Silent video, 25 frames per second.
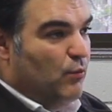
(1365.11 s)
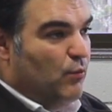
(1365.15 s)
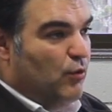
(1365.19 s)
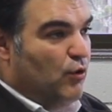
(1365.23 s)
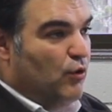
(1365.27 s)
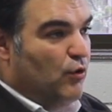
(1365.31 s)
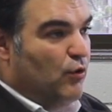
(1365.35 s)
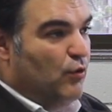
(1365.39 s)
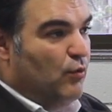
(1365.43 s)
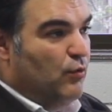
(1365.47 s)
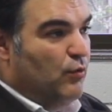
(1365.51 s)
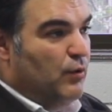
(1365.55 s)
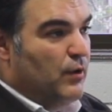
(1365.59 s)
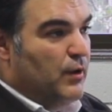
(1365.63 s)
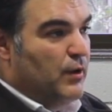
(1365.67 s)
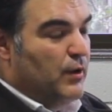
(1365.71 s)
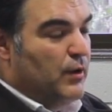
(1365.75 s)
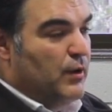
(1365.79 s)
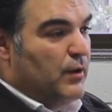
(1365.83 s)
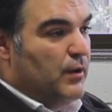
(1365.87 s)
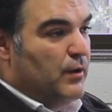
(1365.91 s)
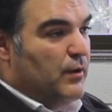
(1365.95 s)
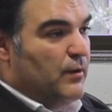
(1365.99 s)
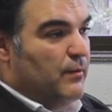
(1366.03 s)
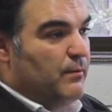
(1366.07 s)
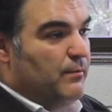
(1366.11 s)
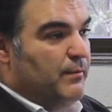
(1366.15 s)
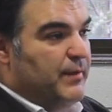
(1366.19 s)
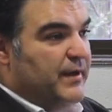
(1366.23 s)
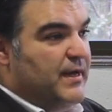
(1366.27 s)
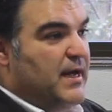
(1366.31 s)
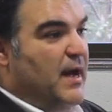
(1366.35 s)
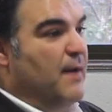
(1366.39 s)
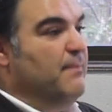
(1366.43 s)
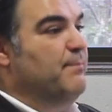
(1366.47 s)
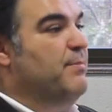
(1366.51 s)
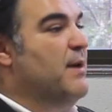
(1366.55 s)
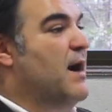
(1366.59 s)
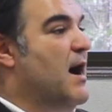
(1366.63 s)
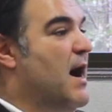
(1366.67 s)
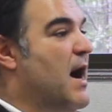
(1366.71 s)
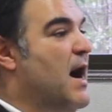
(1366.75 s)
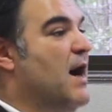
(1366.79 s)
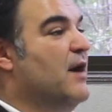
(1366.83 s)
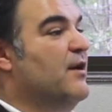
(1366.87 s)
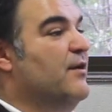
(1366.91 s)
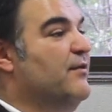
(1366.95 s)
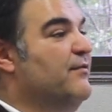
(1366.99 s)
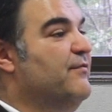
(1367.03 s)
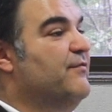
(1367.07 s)
will become
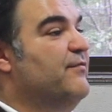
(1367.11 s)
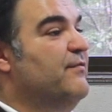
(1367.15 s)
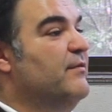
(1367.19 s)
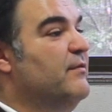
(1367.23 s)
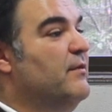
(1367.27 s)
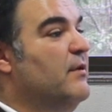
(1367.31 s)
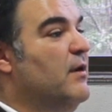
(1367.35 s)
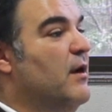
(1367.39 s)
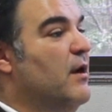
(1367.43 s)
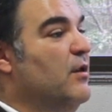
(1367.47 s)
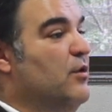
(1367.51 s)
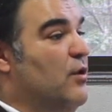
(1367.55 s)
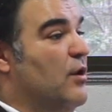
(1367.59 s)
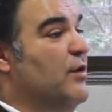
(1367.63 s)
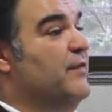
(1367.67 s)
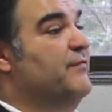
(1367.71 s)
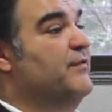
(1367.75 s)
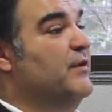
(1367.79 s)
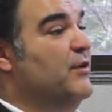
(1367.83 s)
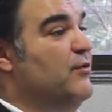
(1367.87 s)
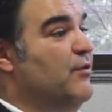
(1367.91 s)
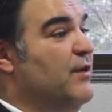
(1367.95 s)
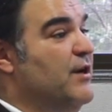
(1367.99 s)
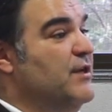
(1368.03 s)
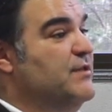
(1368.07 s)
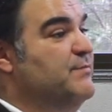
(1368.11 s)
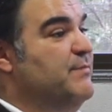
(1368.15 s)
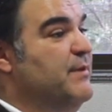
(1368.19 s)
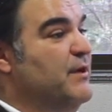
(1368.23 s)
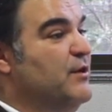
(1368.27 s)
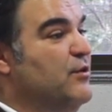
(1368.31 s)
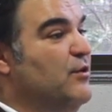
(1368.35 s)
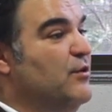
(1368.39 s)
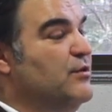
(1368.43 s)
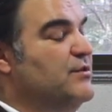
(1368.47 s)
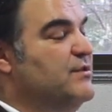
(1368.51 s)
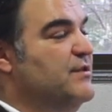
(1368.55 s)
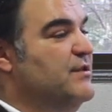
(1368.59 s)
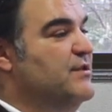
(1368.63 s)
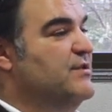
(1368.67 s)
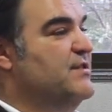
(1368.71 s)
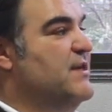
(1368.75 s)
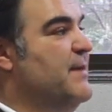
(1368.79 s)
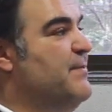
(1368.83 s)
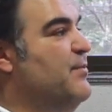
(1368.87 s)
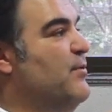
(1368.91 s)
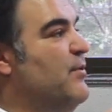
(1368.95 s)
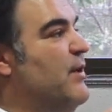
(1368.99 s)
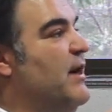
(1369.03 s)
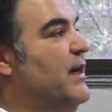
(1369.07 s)
part of a lot of degrees, because the
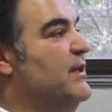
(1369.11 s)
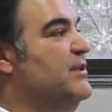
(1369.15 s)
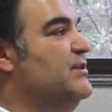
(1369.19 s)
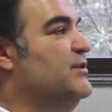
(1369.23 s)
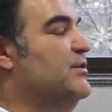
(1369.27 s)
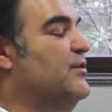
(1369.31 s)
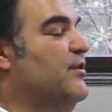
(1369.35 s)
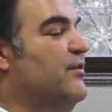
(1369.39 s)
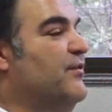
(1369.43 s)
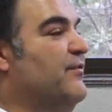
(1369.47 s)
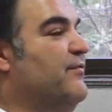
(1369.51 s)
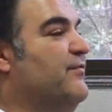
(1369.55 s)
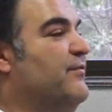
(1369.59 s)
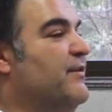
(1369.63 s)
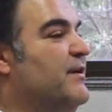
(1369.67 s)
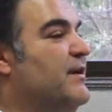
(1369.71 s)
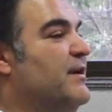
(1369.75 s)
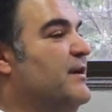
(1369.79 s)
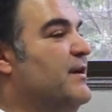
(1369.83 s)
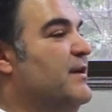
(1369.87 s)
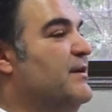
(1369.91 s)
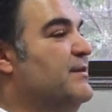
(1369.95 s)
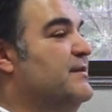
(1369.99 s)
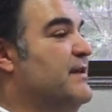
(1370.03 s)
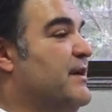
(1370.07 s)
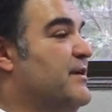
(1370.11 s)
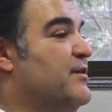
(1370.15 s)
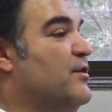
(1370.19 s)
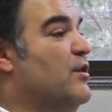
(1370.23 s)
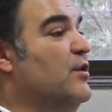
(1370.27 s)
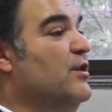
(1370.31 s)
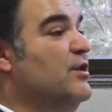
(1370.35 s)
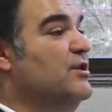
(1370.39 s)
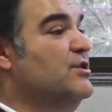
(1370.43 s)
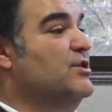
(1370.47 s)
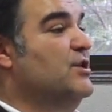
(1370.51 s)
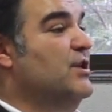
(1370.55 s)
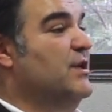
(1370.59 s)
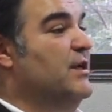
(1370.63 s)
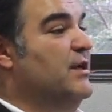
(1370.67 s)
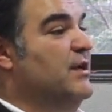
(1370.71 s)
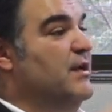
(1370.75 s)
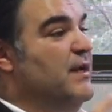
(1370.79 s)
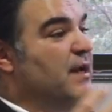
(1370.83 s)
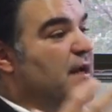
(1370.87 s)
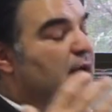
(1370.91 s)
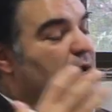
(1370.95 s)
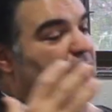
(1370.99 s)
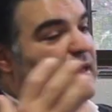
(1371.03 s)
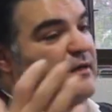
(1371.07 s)
separation of
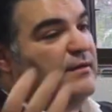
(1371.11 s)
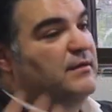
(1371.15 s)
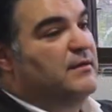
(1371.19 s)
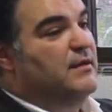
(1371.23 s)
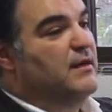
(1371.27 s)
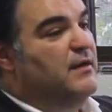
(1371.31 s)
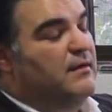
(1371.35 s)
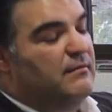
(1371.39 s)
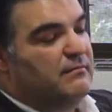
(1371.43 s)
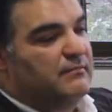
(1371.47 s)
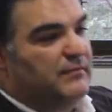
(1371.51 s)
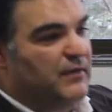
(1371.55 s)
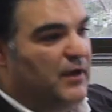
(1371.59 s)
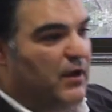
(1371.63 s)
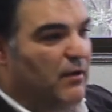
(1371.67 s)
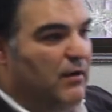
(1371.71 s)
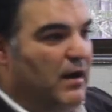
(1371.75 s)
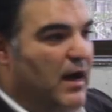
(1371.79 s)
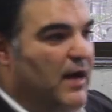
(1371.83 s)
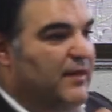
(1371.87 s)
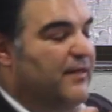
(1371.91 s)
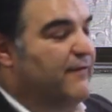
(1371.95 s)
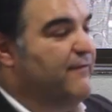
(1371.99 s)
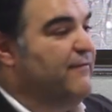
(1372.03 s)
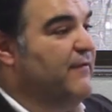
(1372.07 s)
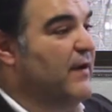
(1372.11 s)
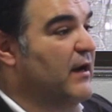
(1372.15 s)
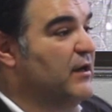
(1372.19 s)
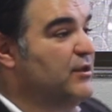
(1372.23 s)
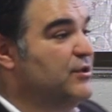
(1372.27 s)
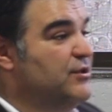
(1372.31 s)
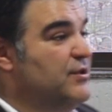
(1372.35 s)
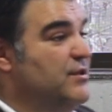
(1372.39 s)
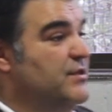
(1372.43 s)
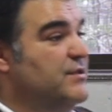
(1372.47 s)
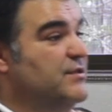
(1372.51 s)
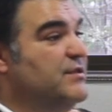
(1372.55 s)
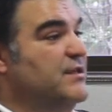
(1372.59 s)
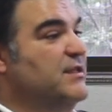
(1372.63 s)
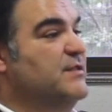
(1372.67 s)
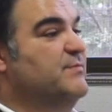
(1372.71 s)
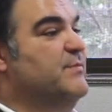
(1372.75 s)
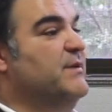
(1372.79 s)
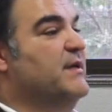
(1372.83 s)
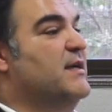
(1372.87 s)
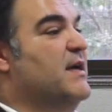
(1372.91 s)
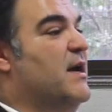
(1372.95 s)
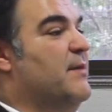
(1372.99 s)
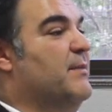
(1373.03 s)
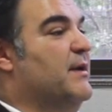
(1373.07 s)
technology and other functions
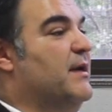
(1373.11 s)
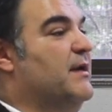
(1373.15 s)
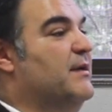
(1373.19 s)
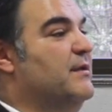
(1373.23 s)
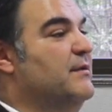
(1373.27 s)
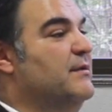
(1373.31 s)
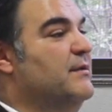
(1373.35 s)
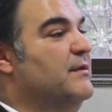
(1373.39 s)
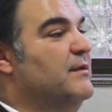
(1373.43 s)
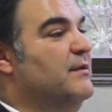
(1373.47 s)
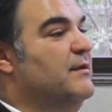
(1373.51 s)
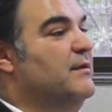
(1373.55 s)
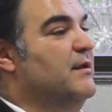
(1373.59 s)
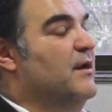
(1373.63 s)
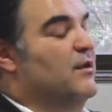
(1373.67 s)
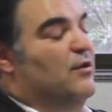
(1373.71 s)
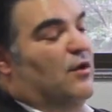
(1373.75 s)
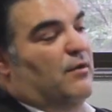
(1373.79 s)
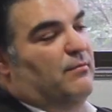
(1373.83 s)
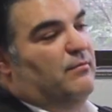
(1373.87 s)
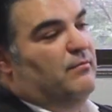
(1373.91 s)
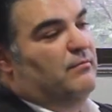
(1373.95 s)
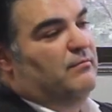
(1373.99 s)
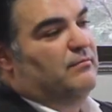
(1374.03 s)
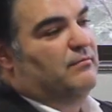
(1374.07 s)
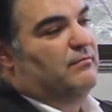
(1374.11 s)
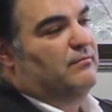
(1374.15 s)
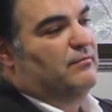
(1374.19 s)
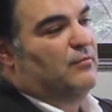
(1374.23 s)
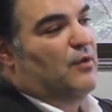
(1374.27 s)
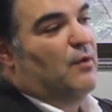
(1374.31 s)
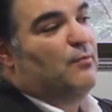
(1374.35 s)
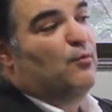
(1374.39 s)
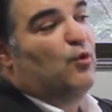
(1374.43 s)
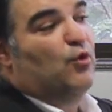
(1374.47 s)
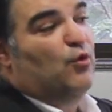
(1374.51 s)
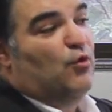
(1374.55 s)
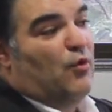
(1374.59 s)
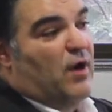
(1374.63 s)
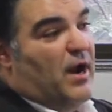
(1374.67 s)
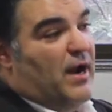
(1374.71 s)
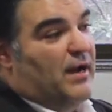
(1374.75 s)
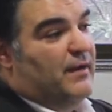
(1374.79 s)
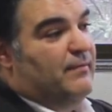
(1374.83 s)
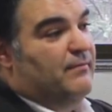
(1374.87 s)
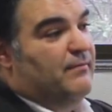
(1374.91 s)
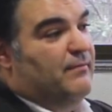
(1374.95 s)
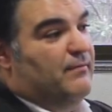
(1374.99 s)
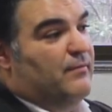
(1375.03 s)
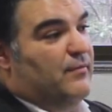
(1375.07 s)
is becoming a lot more
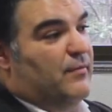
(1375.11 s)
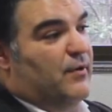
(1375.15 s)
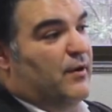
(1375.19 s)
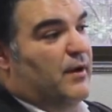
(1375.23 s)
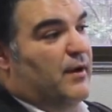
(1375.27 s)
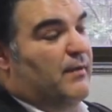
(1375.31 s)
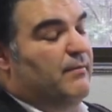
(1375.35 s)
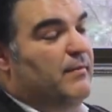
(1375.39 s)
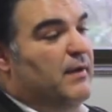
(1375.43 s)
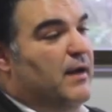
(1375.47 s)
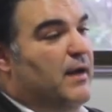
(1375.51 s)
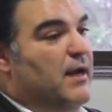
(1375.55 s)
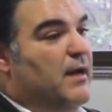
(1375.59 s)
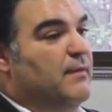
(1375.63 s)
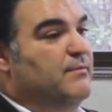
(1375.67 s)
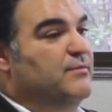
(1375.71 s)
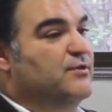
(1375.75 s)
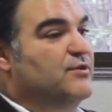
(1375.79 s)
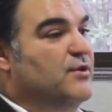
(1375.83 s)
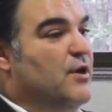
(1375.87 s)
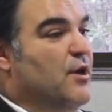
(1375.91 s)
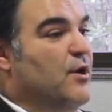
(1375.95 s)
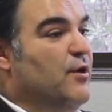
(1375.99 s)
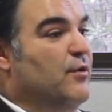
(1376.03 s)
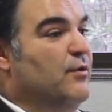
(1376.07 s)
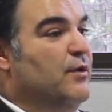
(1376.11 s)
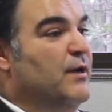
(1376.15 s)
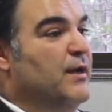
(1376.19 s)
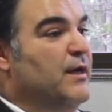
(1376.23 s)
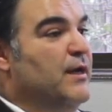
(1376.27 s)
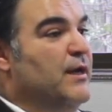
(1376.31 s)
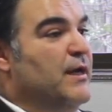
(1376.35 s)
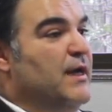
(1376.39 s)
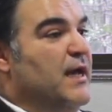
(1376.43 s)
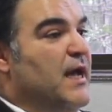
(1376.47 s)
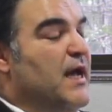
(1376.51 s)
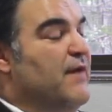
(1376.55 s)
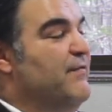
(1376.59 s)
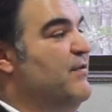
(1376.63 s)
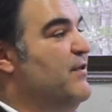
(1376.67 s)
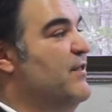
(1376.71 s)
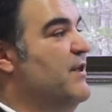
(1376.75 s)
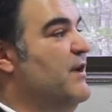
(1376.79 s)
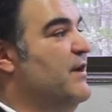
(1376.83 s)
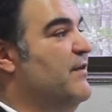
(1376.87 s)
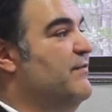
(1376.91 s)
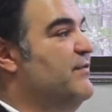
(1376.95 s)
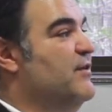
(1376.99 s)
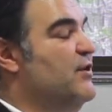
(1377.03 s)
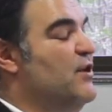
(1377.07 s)
grey, right? So if
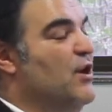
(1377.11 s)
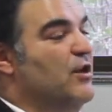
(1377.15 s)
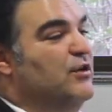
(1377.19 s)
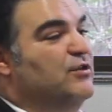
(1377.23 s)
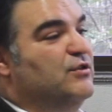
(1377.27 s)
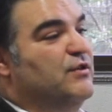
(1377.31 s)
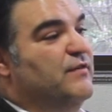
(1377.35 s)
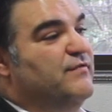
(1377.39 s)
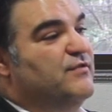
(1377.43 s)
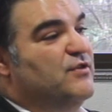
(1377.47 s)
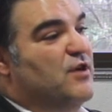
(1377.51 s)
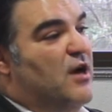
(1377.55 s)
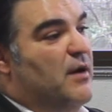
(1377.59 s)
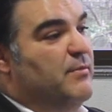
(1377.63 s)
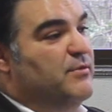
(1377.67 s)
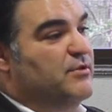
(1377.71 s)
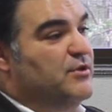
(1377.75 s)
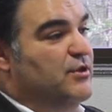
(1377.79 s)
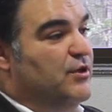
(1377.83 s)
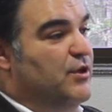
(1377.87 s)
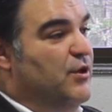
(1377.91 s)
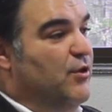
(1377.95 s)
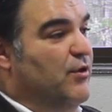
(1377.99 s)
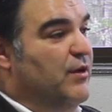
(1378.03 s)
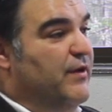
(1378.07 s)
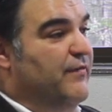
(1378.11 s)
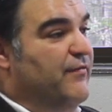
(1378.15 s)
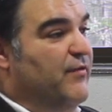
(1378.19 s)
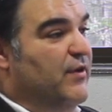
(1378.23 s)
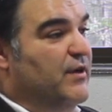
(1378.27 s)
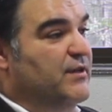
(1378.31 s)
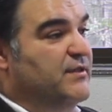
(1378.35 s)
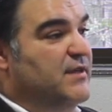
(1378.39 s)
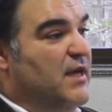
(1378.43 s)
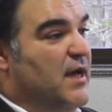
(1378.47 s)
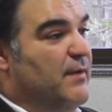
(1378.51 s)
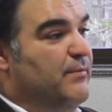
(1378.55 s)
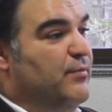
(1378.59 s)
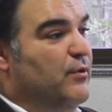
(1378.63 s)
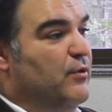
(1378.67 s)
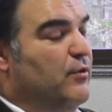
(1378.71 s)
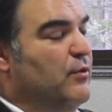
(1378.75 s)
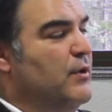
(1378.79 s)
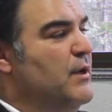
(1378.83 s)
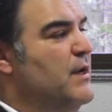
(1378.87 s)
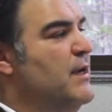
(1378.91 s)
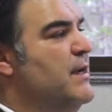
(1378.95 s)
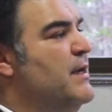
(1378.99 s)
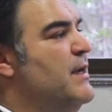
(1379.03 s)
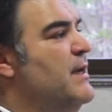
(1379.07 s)
you think of the notion of cybersecurity, for
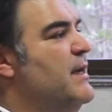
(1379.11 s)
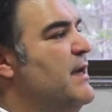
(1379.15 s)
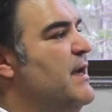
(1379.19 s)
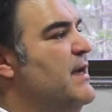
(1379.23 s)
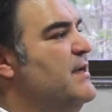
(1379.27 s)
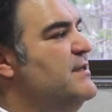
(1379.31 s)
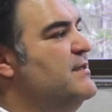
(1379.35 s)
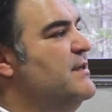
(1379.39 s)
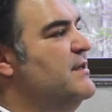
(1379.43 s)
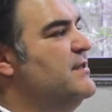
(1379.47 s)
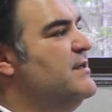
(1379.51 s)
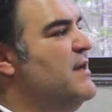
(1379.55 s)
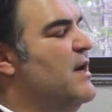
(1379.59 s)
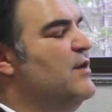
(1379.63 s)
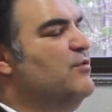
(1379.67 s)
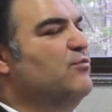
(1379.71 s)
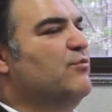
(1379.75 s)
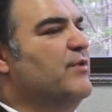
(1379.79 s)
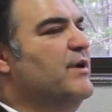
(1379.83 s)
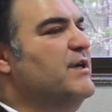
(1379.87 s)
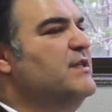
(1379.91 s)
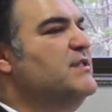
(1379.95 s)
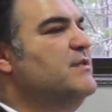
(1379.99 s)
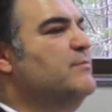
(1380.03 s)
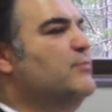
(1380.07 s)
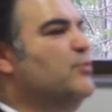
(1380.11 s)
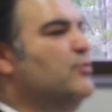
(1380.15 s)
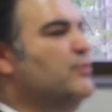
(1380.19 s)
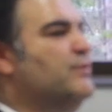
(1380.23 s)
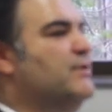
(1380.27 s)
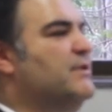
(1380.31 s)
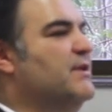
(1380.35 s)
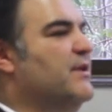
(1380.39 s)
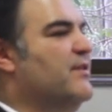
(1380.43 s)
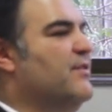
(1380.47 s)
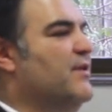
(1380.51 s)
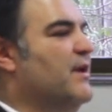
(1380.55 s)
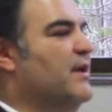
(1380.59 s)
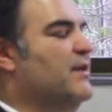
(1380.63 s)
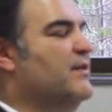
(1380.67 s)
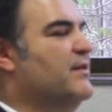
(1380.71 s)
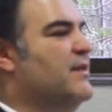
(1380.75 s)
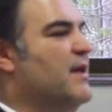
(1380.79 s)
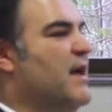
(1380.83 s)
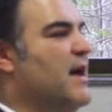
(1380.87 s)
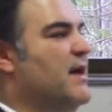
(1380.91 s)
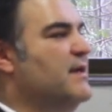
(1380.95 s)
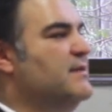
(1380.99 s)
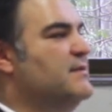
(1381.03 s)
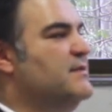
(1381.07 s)
example, is it unreasonable to
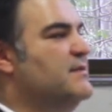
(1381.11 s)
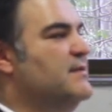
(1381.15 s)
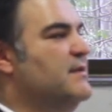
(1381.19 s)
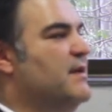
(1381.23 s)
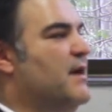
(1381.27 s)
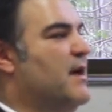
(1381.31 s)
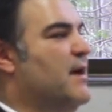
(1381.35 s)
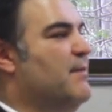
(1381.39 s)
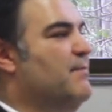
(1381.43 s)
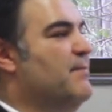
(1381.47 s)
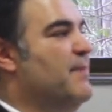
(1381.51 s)
think that